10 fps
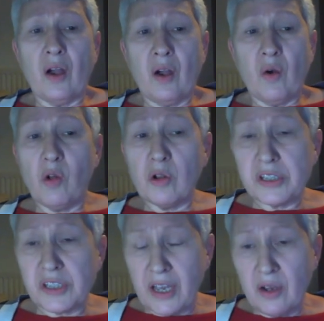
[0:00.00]

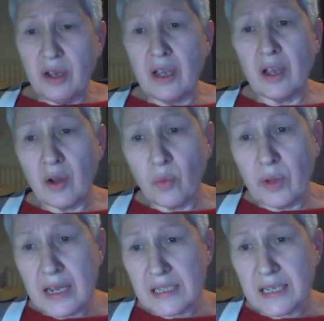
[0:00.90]
Also, we
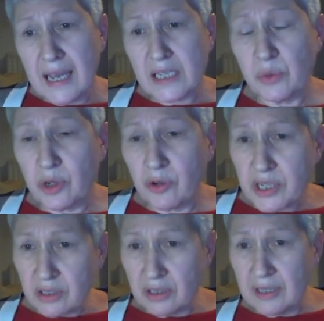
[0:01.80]
need to get to a
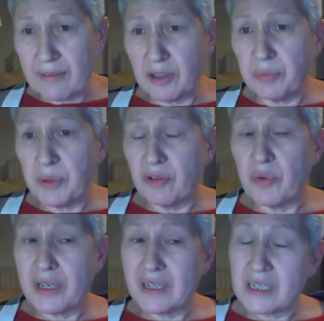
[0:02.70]
critical level before
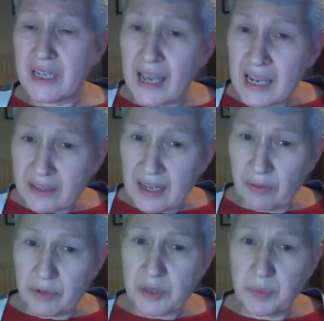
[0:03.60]
we can detect that
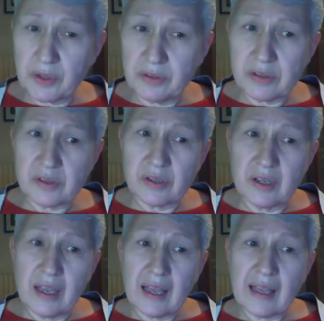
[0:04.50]
response,
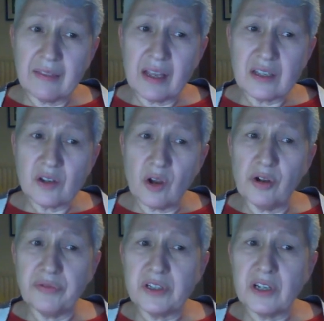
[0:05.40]
and that's
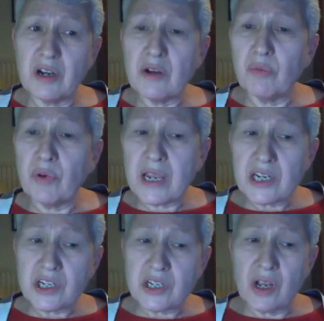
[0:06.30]
often only
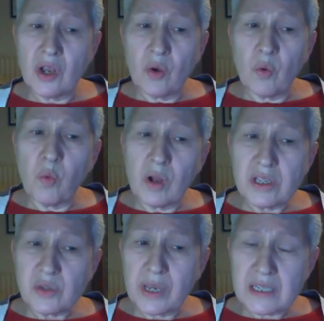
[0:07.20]
reached
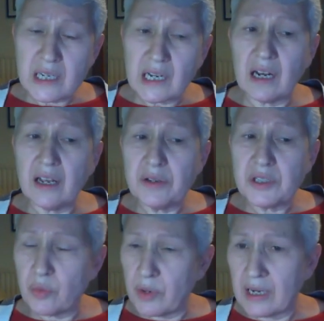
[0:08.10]
once we're getting close
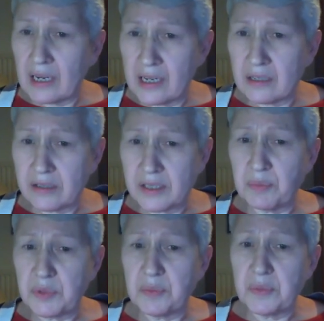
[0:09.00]
to when clinical
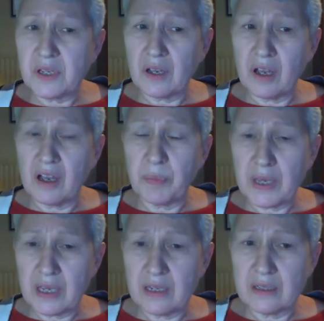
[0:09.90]
symptoms are
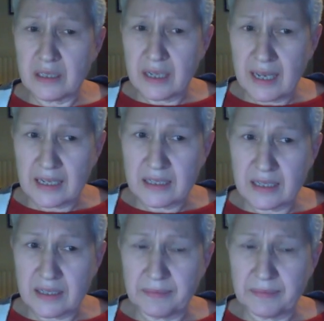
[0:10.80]
being detected.